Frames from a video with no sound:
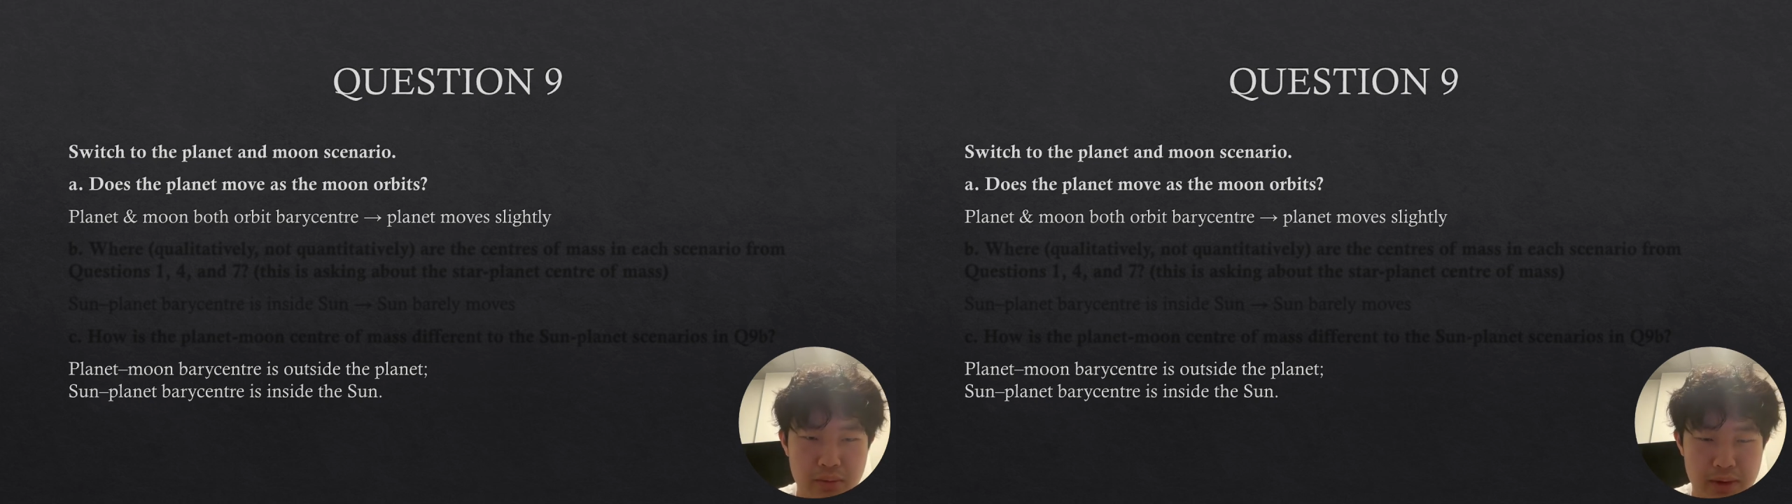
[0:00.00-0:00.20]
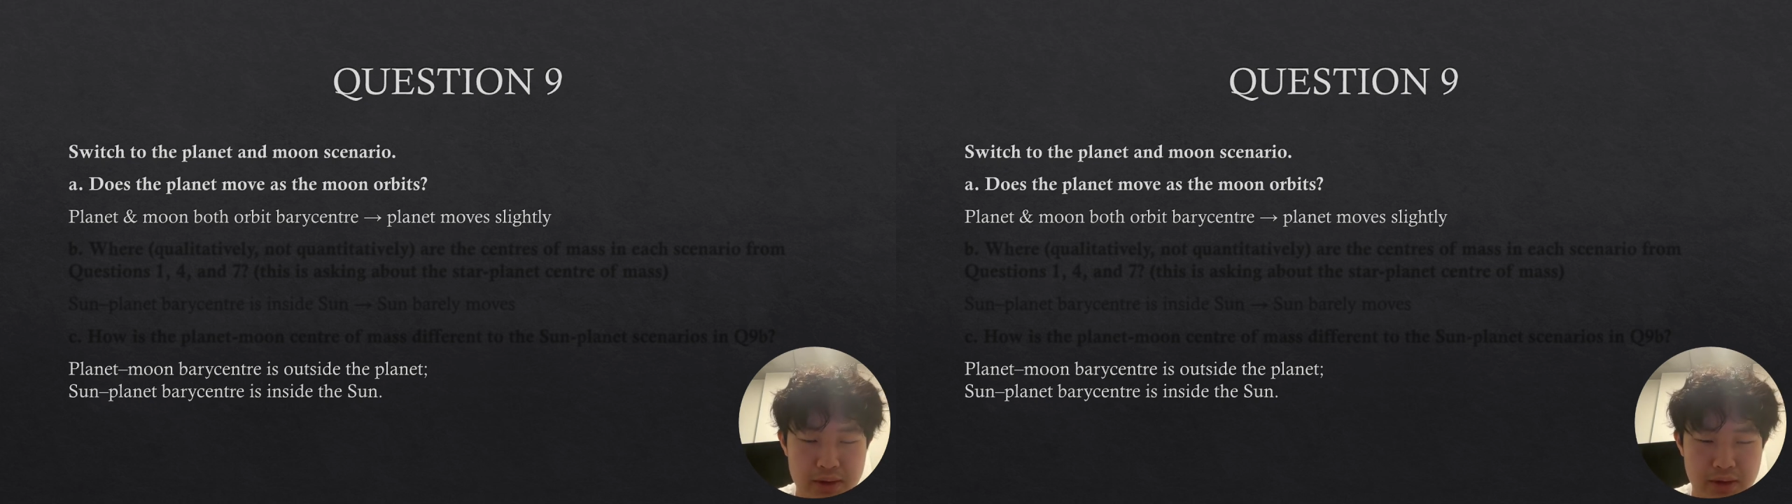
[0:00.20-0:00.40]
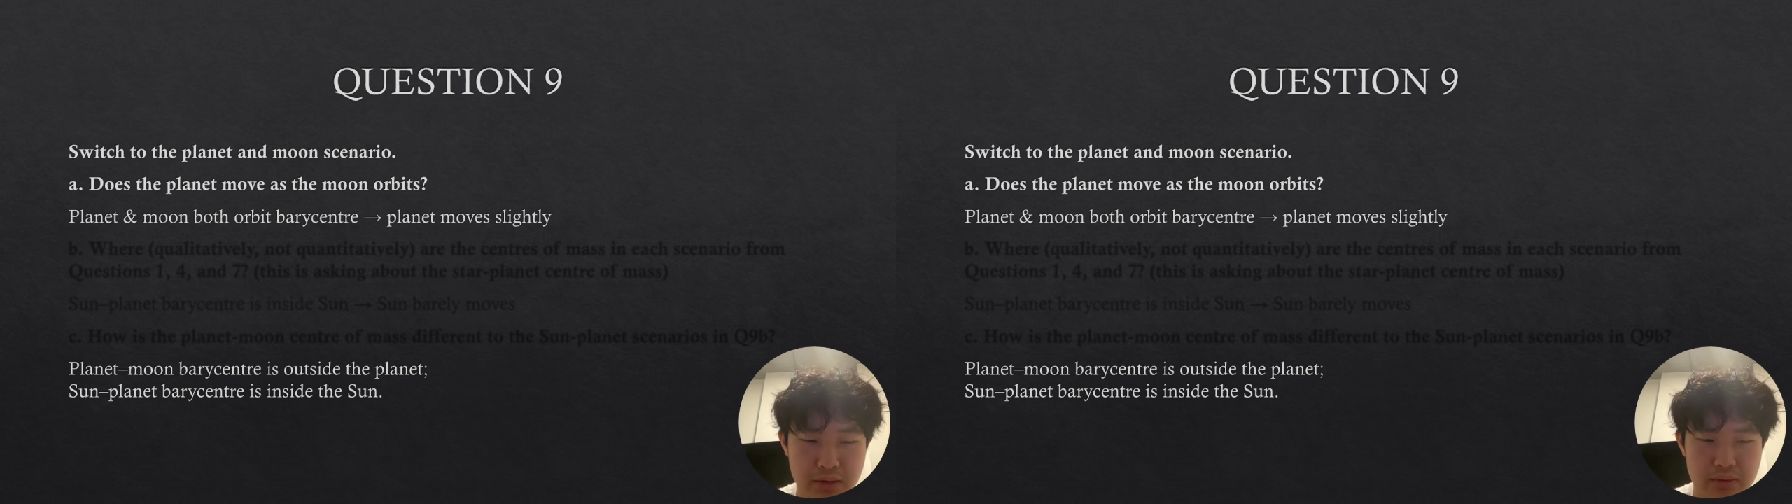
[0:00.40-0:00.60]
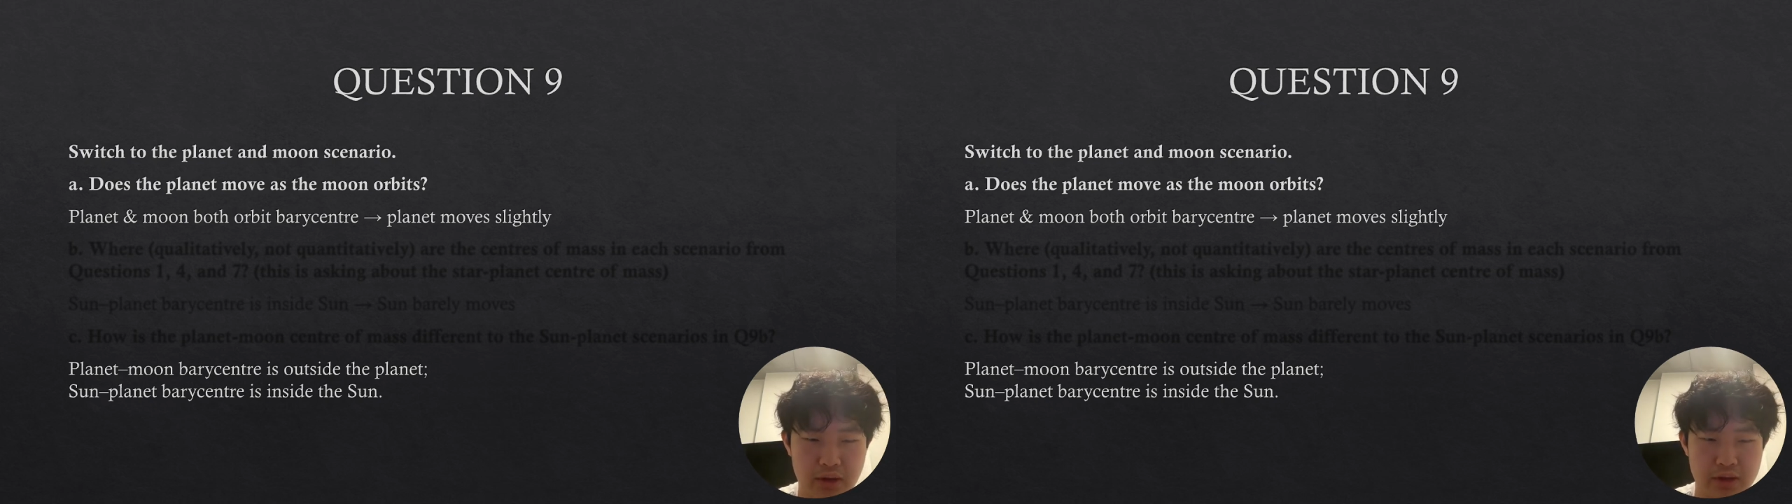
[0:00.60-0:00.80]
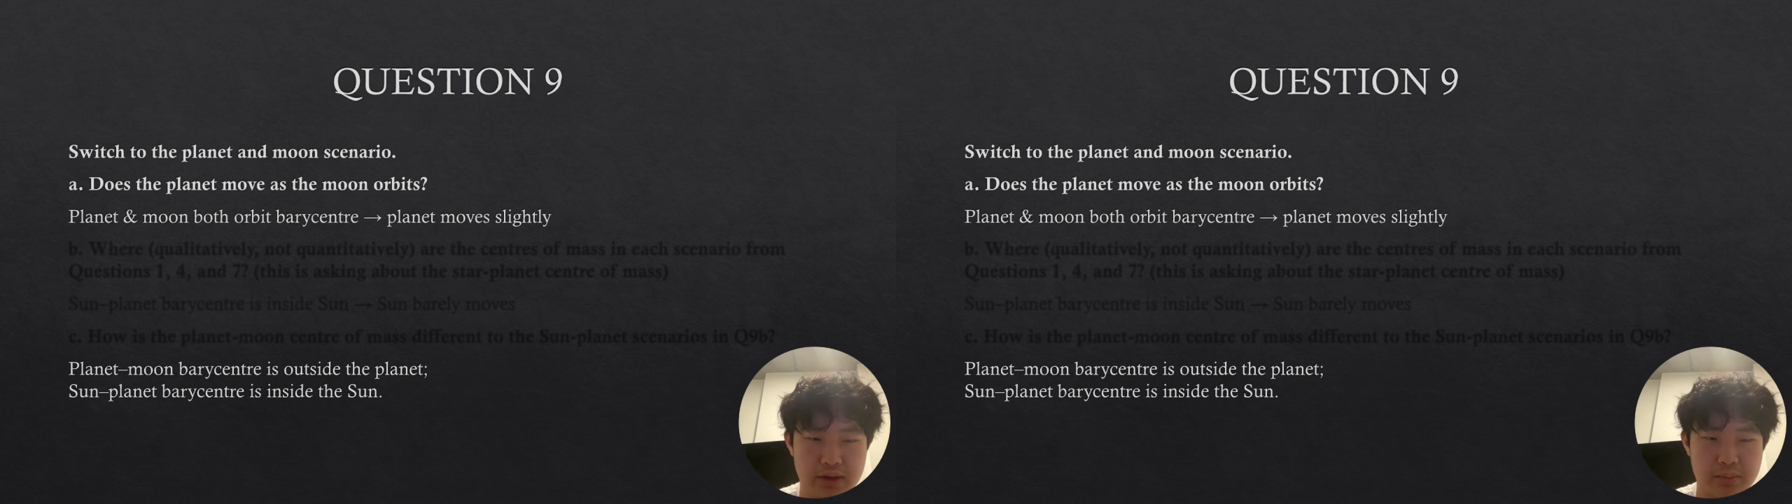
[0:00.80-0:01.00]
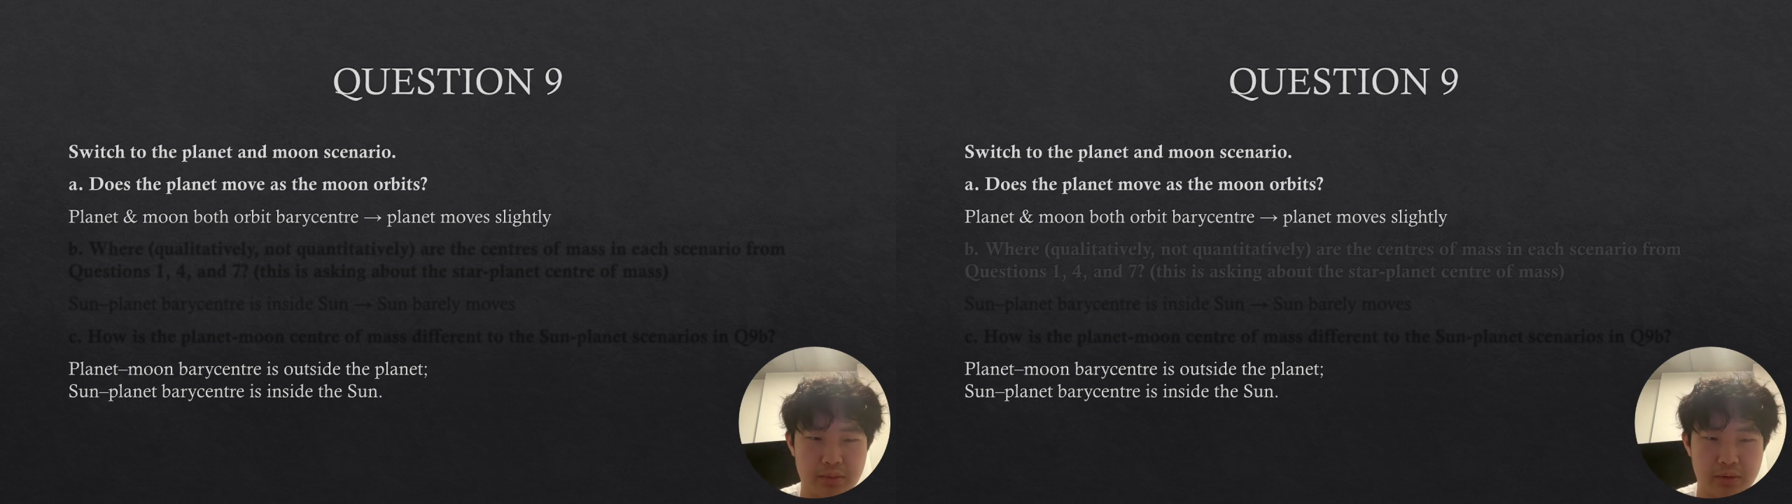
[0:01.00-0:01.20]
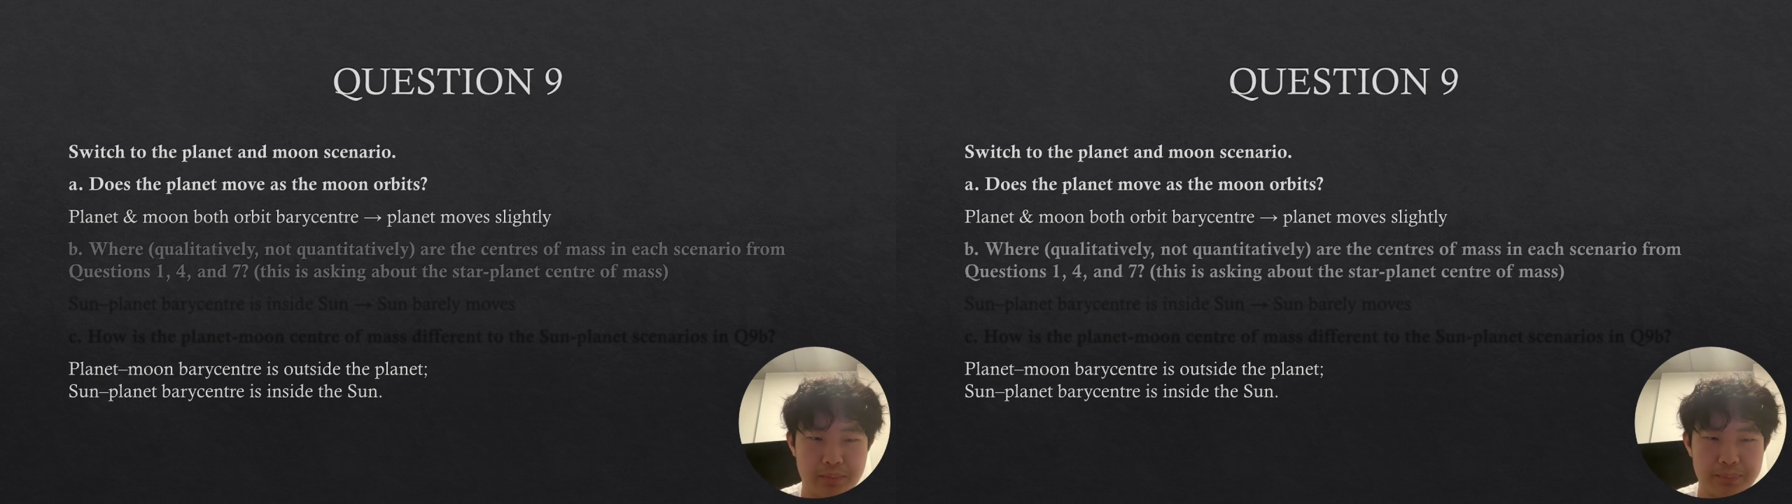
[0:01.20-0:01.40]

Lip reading: but still noticeable.